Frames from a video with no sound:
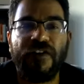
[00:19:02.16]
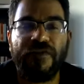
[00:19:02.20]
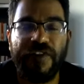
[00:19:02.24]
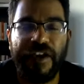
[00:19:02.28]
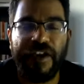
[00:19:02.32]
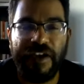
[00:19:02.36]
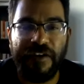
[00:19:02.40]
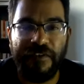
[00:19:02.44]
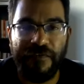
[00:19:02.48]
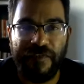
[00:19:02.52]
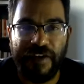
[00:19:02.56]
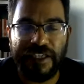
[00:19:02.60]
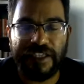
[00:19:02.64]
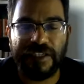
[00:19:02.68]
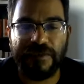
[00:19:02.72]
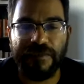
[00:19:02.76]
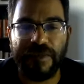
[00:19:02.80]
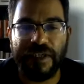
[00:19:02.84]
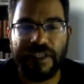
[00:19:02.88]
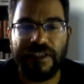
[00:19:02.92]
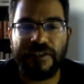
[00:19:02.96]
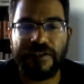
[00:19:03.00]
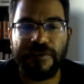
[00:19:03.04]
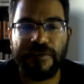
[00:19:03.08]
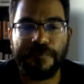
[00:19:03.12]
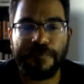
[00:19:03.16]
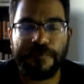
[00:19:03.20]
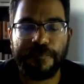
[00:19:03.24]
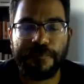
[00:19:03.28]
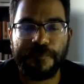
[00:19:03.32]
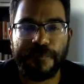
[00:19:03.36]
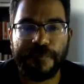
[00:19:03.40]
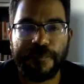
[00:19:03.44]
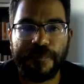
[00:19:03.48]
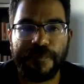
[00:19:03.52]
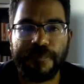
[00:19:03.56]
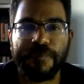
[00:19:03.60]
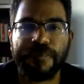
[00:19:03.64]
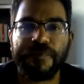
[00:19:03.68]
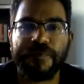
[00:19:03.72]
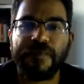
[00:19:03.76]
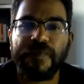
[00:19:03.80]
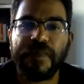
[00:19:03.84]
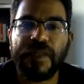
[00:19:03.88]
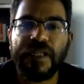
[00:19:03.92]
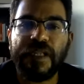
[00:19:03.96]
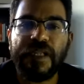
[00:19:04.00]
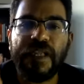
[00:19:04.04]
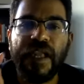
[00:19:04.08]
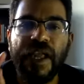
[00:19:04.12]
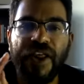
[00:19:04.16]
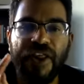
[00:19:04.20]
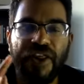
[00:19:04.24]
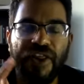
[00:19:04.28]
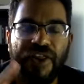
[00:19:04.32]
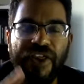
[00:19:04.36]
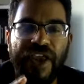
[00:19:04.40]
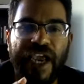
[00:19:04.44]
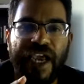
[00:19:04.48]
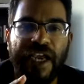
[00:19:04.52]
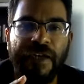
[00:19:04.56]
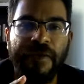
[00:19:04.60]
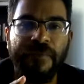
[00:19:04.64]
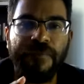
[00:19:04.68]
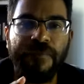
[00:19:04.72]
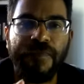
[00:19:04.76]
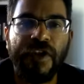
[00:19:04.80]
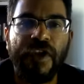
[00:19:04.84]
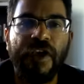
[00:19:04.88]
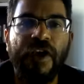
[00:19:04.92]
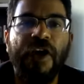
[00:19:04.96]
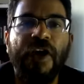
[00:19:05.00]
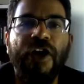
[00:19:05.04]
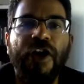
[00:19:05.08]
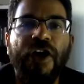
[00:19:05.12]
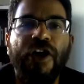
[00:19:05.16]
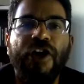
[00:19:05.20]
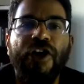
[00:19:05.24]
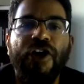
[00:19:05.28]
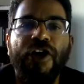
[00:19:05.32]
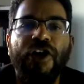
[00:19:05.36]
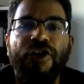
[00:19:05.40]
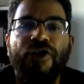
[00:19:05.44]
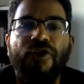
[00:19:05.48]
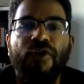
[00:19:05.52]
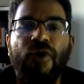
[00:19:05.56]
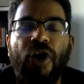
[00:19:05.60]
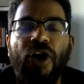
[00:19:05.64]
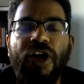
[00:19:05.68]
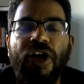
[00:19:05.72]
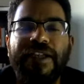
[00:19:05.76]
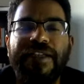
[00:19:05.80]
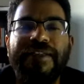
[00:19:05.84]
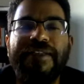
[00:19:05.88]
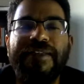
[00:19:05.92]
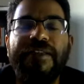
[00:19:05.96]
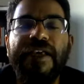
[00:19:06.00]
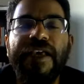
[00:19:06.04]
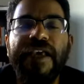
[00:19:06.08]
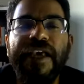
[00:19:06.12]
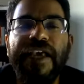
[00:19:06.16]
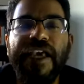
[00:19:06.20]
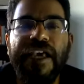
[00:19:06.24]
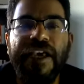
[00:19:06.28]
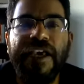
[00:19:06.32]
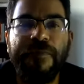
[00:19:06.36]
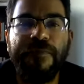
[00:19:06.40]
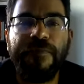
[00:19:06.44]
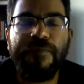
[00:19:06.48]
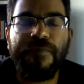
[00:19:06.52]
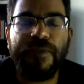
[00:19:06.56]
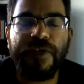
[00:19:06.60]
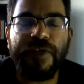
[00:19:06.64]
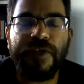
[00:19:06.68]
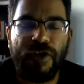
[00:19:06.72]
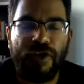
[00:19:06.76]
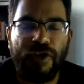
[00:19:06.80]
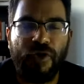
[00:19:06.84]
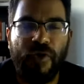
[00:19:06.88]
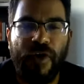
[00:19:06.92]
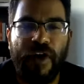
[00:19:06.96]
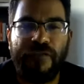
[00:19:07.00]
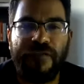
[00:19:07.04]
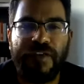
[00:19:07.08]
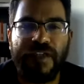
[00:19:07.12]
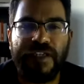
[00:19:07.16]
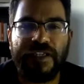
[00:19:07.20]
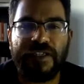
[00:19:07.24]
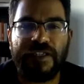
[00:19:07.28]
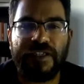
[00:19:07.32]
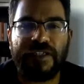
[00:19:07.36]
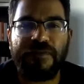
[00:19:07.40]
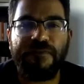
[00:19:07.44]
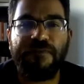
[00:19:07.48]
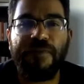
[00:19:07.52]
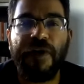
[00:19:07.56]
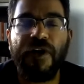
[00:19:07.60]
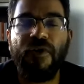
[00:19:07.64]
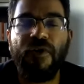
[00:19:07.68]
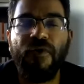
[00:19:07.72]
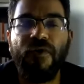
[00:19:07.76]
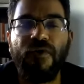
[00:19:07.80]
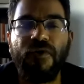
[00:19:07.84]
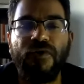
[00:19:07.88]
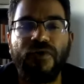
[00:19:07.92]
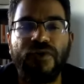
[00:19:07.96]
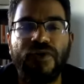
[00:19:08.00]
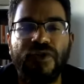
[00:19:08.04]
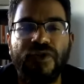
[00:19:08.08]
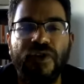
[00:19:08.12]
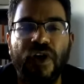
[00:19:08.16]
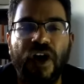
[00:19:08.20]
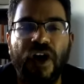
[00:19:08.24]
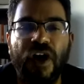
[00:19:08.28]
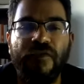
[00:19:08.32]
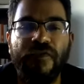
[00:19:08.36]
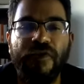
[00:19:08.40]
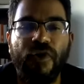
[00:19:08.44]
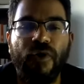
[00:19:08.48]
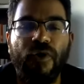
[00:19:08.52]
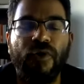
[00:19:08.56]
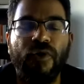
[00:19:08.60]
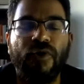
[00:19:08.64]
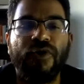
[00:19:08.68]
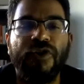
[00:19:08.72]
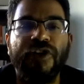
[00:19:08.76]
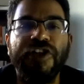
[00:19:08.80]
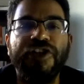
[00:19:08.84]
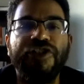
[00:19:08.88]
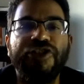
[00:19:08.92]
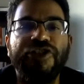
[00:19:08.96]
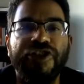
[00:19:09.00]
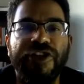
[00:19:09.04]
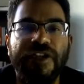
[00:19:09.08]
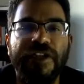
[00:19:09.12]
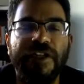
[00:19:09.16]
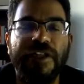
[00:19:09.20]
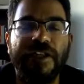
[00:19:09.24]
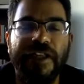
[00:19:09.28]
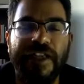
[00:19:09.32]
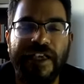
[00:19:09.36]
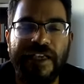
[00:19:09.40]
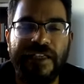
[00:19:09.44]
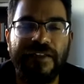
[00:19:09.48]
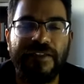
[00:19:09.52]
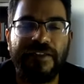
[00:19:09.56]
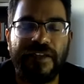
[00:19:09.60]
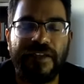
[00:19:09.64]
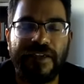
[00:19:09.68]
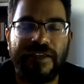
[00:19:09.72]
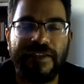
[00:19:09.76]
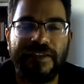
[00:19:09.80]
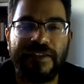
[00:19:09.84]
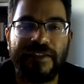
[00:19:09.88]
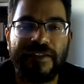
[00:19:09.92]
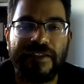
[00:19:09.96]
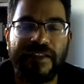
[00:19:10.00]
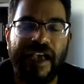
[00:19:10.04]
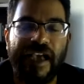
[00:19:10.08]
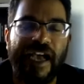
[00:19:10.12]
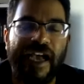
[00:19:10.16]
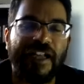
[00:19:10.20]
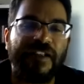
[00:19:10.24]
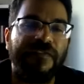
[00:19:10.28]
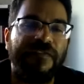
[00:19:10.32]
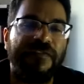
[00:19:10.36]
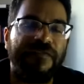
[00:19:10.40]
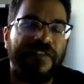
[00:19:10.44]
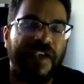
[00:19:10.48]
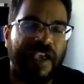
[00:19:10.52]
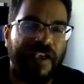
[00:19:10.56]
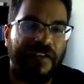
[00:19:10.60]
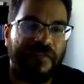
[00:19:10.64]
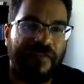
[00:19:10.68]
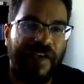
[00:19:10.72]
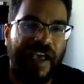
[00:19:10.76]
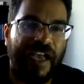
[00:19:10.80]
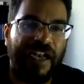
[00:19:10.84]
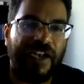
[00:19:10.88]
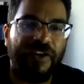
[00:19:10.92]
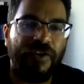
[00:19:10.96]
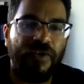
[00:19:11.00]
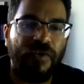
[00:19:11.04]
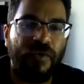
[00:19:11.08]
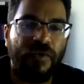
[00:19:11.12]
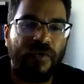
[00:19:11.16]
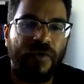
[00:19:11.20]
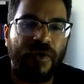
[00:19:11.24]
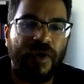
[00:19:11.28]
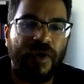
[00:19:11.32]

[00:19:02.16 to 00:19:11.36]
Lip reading: of the investment, then you are deemed to have disposed of your original interest at fair value